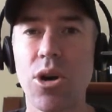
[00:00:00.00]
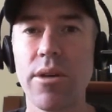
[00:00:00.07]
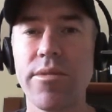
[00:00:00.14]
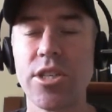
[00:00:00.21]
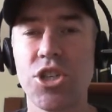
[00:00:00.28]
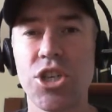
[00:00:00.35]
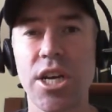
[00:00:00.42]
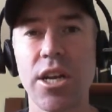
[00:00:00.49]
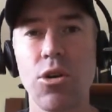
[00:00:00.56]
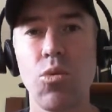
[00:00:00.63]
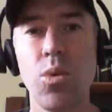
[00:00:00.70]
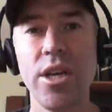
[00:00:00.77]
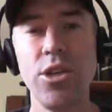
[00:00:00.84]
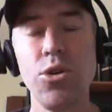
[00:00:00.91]
private
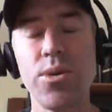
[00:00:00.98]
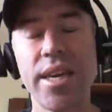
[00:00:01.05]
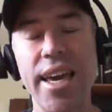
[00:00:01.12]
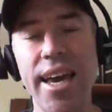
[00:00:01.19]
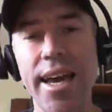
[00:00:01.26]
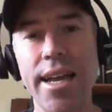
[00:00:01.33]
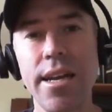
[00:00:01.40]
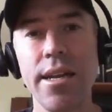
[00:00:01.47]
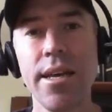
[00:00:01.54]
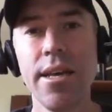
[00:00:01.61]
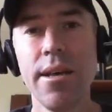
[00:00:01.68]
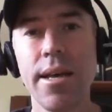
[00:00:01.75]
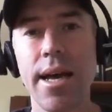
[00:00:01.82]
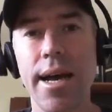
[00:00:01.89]
channel where you can
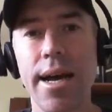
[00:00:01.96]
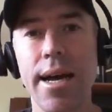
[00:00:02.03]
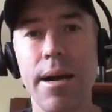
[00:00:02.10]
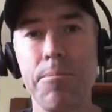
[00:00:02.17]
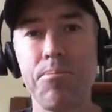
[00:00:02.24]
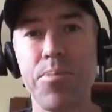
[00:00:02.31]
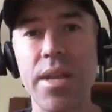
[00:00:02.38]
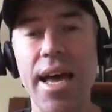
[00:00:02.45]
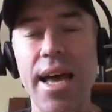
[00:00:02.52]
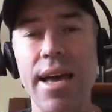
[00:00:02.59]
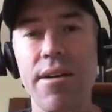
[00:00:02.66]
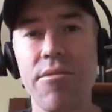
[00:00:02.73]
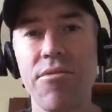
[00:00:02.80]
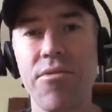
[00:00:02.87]

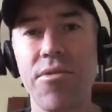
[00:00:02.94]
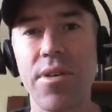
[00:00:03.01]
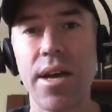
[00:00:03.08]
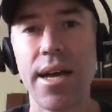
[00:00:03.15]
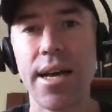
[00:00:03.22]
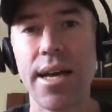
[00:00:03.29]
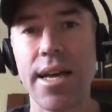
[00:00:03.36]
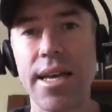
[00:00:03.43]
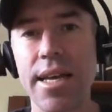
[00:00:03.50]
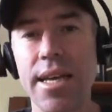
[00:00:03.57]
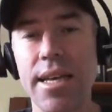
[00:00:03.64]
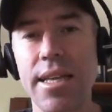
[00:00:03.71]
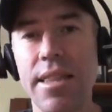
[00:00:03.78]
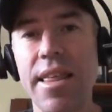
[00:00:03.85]
have
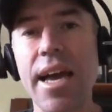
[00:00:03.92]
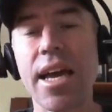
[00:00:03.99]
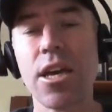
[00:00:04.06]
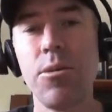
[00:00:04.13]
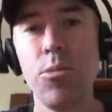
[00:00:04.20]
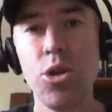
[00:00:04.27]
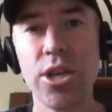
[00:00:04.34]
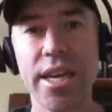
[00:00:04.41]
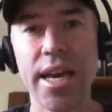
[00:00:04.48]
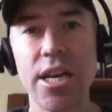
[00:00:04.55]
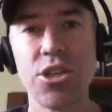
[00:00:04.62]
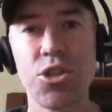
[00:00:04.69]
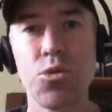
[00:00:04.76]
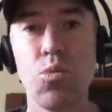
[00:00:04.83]
that
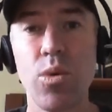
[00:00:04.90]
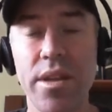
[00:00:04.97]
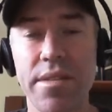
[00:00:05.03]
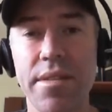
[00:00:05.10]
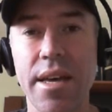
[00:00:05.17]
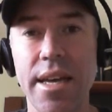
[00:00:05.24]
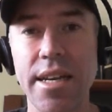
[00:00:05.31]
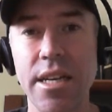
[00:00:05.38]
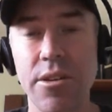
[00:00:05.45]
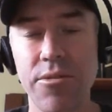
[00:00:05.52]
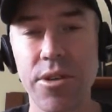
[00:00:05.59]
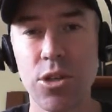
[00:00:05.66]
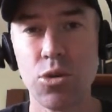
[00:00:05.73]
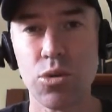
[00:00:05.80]
communication with an
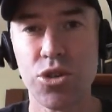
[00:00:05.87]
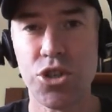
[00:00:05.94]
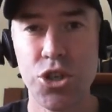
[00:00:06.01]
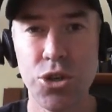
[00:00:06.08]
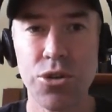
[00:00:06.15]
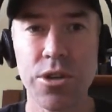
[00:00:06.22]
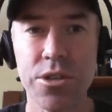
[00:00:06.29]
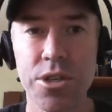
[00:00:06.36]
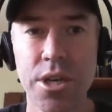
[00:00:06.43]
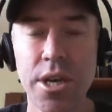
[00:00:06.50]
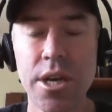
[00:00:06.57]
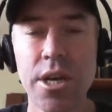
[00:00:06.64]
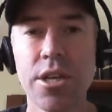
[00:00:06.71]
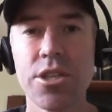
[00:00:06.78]
individual student.
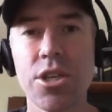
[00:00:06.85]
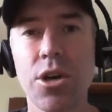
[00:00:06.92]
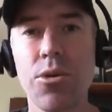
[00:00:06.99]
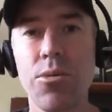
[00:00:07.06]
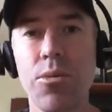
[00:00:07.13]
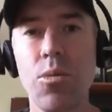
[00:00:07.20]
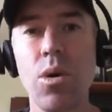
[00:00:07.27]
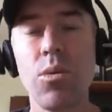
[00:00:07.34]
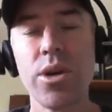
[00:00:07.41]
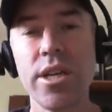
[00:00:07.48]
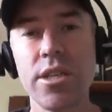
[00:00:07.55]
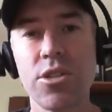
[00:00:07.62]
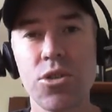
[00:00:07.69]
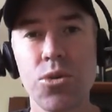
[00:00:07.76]
So what
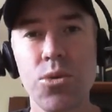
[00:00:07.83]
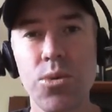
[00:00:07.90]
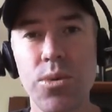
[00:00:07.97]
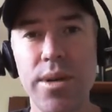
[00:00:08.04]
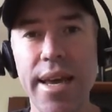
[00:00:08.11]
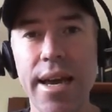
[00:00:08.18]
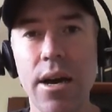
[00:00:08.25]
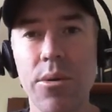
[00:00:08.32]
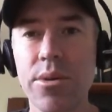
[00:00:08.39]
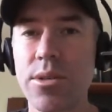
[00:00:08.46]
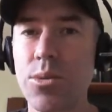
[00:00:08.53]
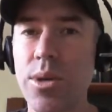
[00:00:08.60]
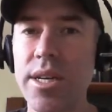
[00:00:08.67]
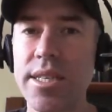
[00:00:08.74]
we're going to do now
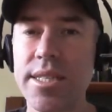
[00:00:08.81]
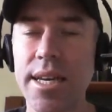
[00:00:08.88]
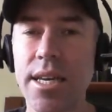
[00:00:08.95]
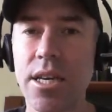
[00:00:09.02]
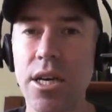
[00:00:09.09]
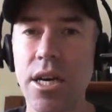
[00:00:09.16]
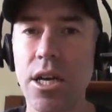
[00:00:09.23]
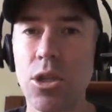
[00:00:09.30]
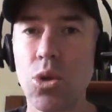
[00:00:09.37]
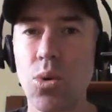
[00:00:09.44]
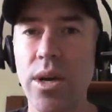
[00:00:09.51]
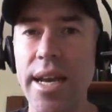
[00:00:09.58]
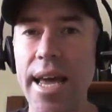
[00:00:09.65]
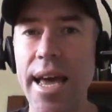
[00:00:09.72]
is we're going to take a
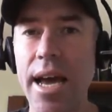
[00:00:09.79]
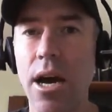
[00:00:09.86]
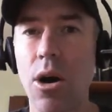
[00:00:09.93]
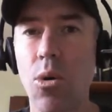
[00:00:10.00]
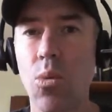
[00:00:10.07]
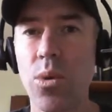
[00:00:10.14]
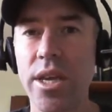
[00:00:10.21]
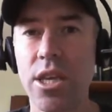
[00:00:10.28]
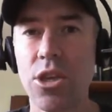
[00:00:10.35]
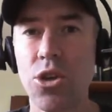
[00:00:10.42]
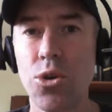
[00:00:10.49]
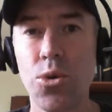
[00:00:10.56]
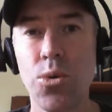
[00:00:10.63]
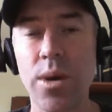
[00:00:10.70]
look at how
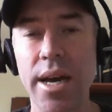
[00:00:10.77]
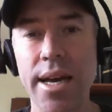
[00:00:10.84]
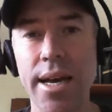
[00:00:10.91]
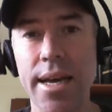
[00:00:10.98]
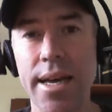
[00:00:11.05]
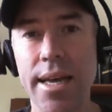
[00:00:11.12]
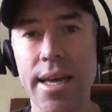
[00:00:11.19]
you